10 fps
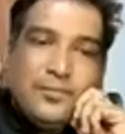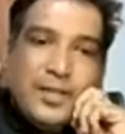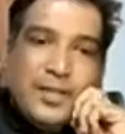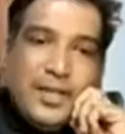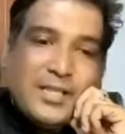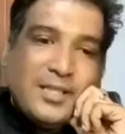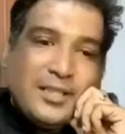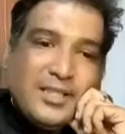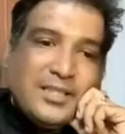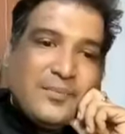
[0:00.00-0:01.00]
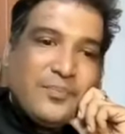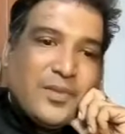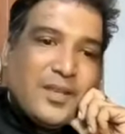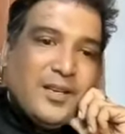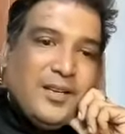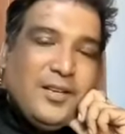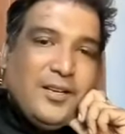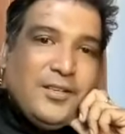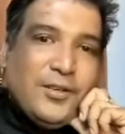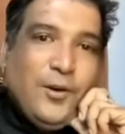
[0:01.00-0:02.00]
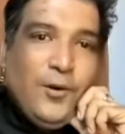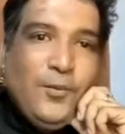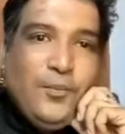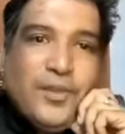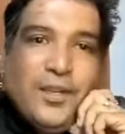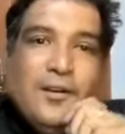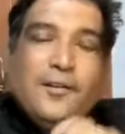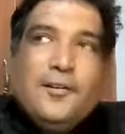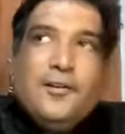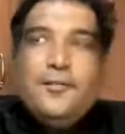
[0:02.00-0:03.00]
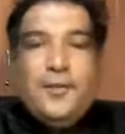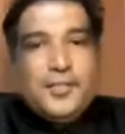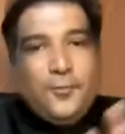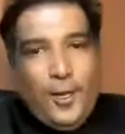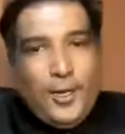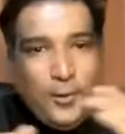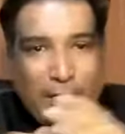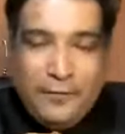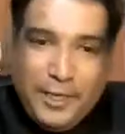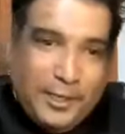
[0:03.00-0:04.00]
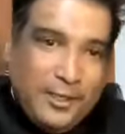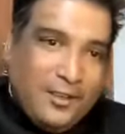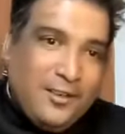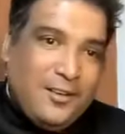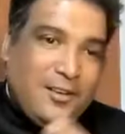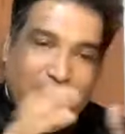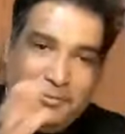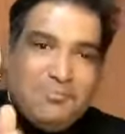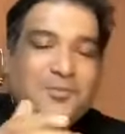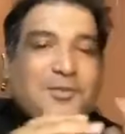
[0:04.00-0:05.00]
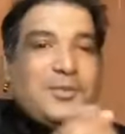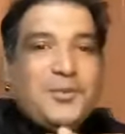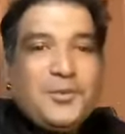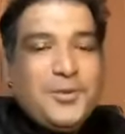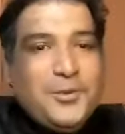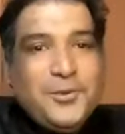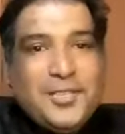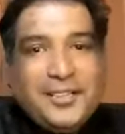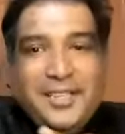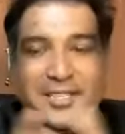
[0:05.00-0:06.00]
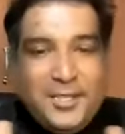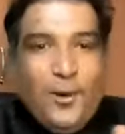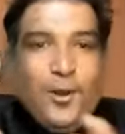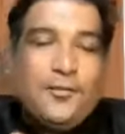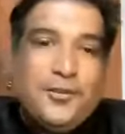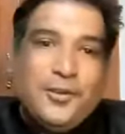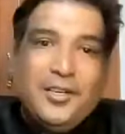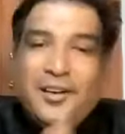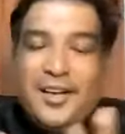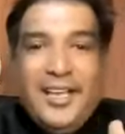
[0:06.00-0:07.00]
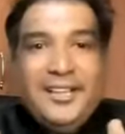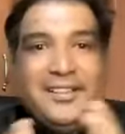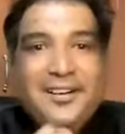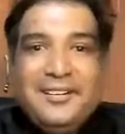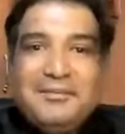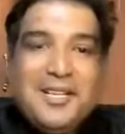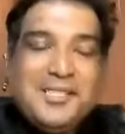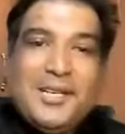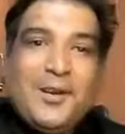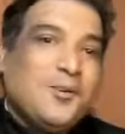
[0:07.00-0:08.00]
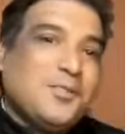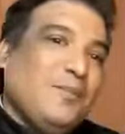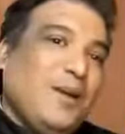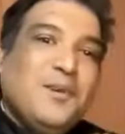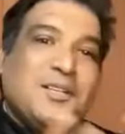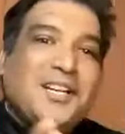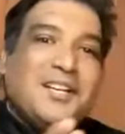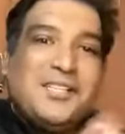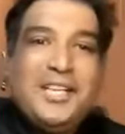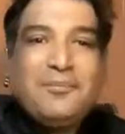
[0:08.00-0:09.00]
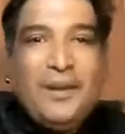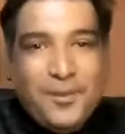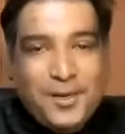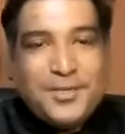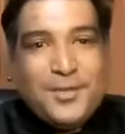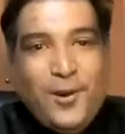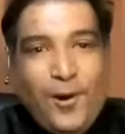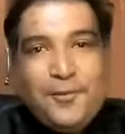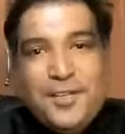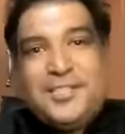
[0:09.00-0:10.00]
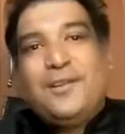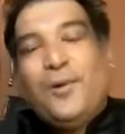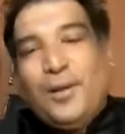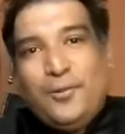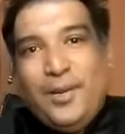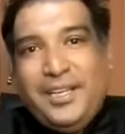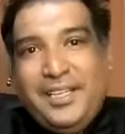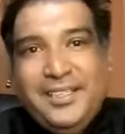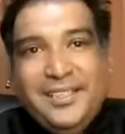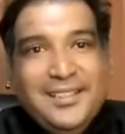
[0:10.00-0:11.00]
Yes, Satish. So first of all, good evening to you, Satish, and all of you here, and district council members and district members of District 120.